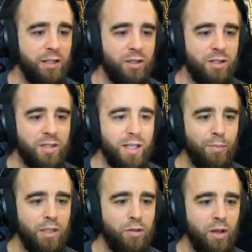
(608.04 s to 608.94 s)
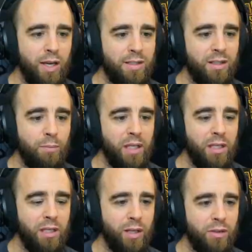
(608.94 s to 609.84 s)
you can see me utilizing the
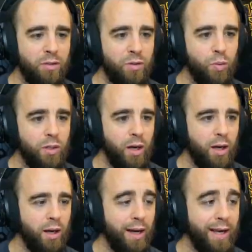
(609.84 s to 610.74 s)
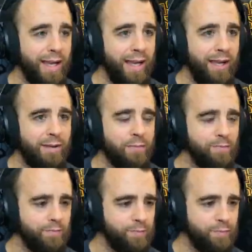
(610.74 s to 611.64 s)
medium lasers when I can.
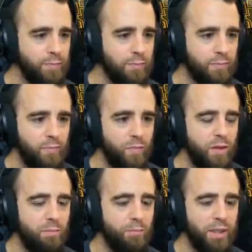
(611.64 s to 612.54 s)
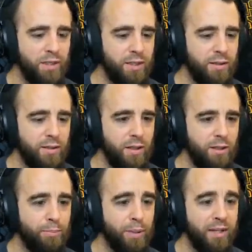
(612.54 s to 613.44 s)
But
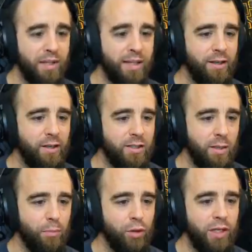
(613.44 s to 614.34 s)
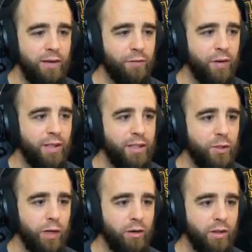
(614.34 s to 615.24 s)
big thing here, as I'm looking at friendlies,
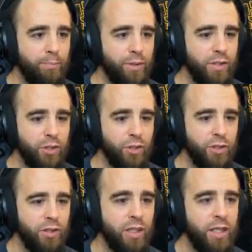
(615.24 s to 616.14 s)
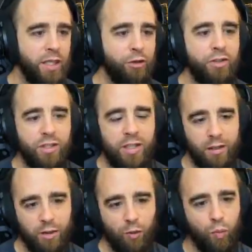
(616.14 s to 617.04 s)
where are they positioned? You can see
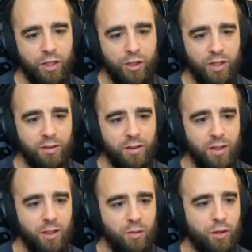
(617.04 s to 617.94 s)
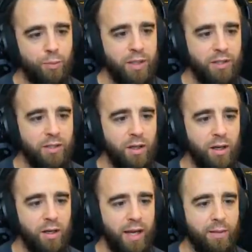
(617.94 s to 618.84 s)
here they're ridging, which means
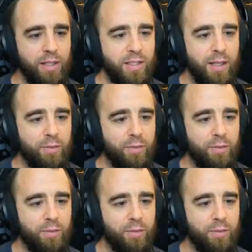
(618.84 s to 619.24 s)
the enemy team